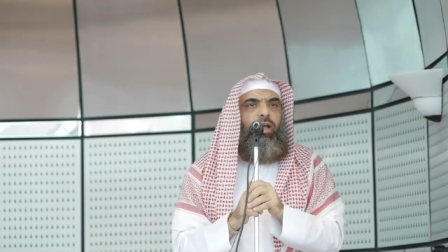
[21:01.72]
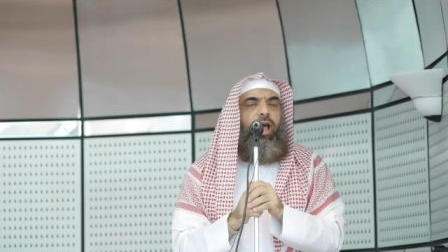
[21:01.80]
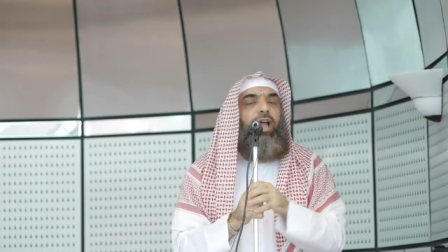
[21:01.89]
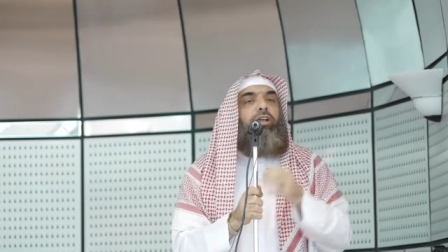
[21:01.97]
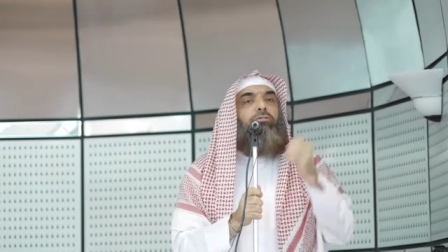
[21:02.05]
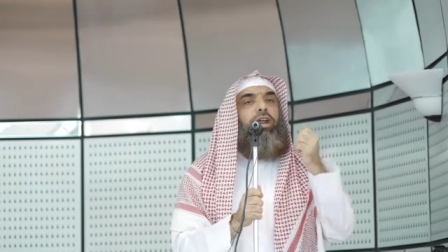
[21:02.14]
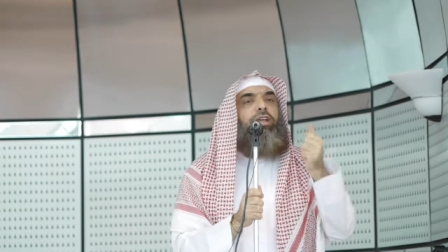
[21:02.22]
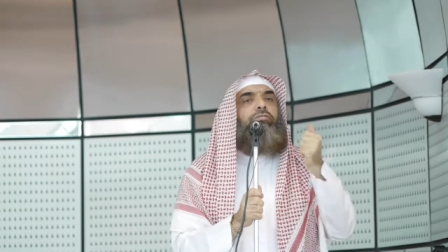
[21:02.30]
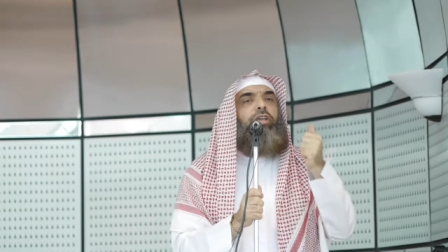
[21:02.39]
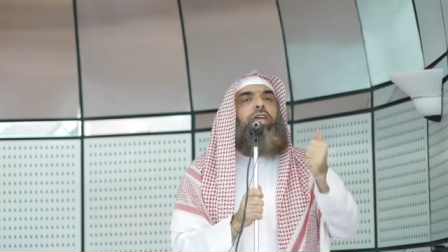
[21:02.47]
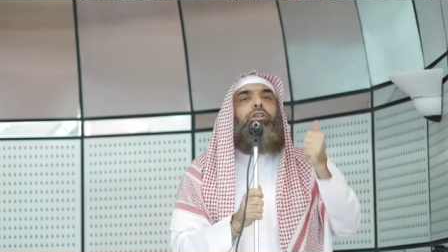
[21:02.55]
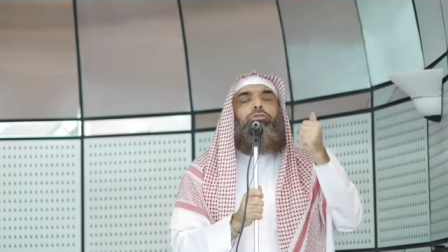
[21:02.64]
A great
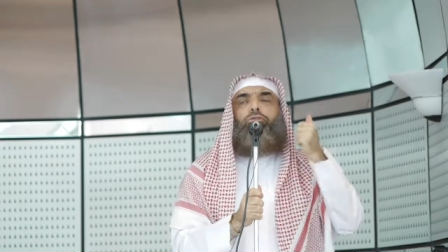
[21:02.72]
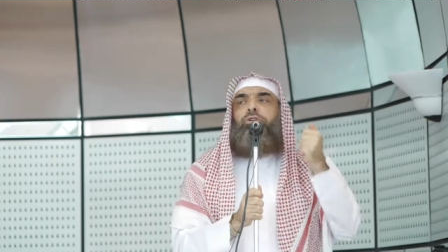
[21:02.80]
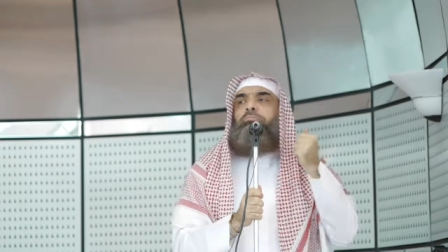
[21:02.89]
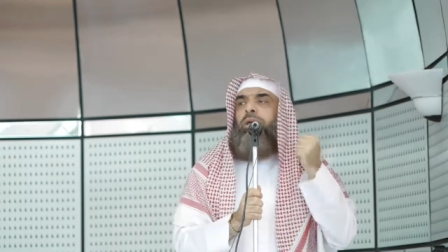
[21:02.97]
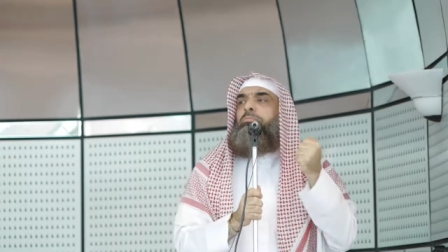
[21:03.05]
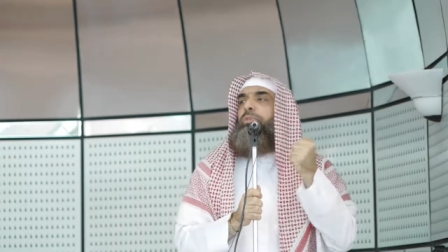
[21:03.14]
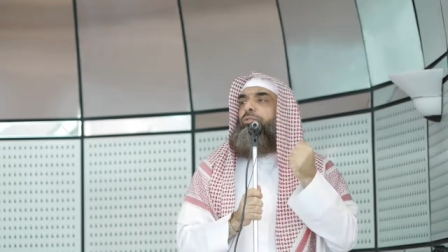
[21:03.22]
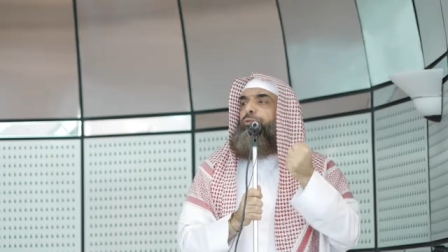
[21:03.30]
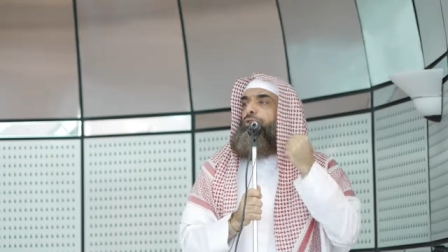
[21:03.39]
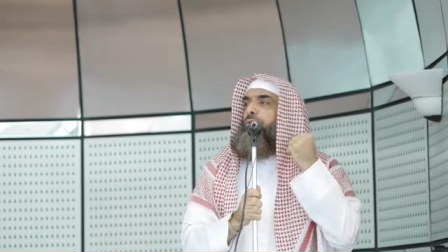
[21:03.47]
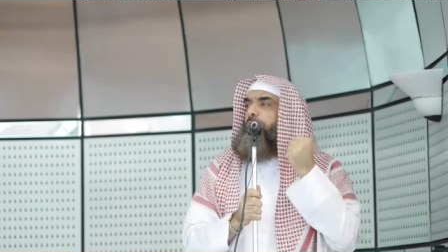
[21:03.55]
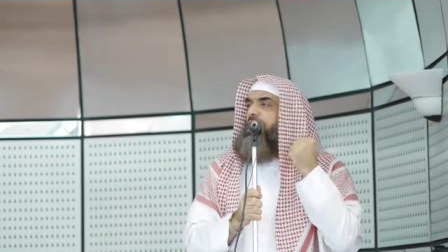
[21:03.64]
day to remember
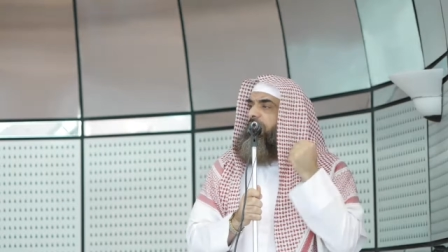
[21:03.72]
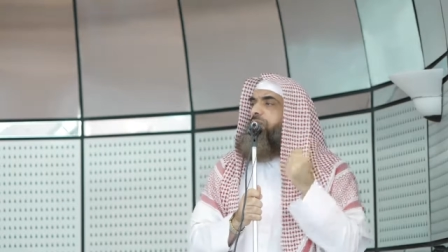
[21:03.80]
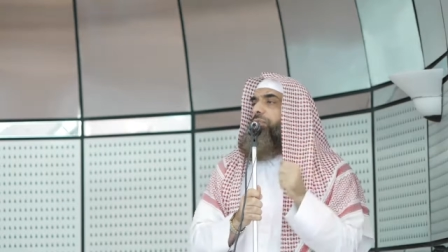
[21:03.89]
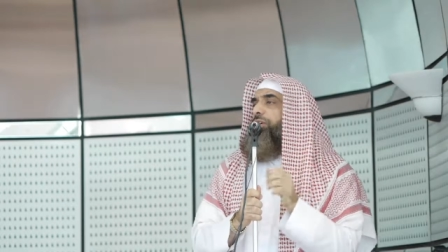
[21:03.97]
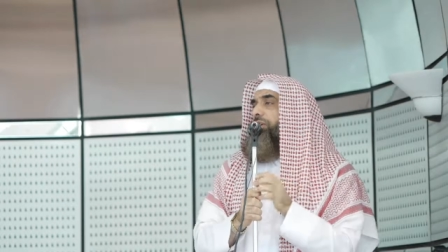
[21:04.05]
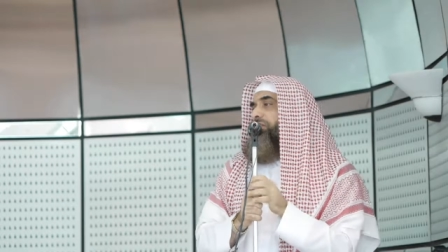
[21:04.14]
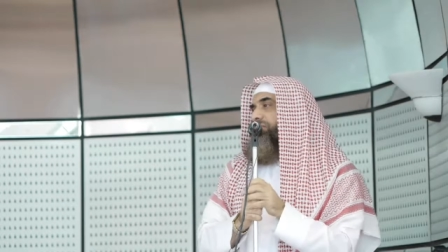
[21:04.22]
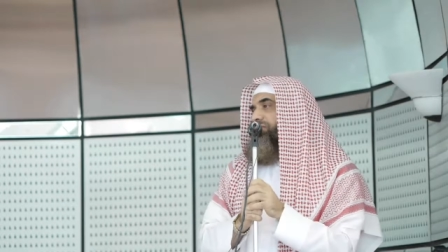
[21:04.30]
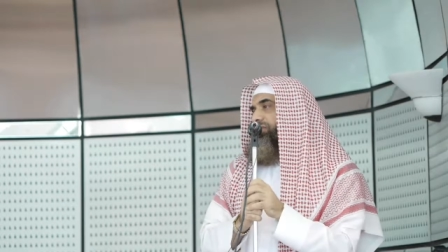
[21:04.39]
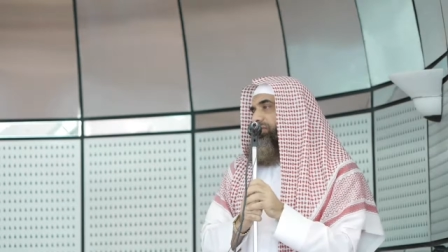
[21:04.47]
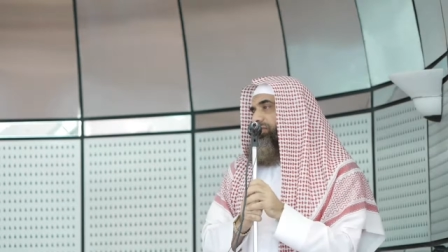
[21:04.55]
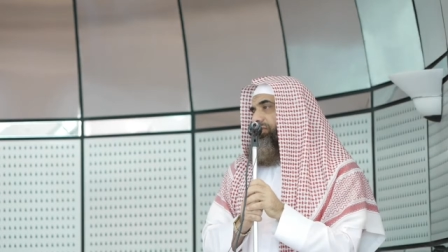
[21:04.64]
for the
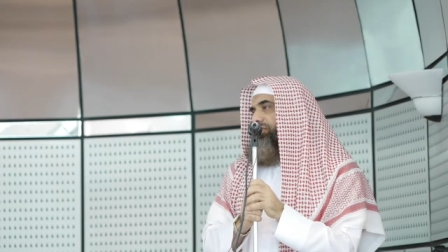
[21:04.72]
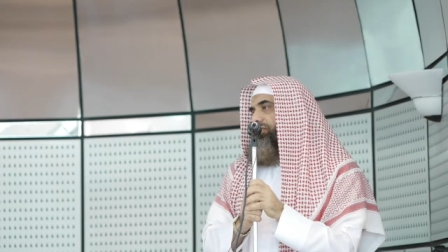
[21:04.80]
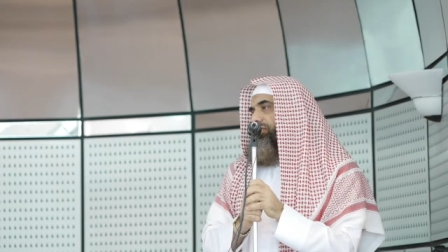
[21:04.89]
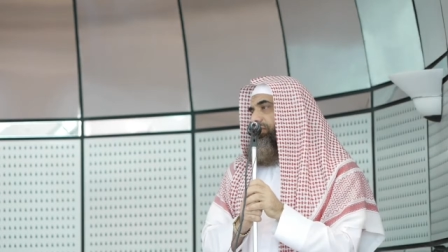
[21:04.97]
believers.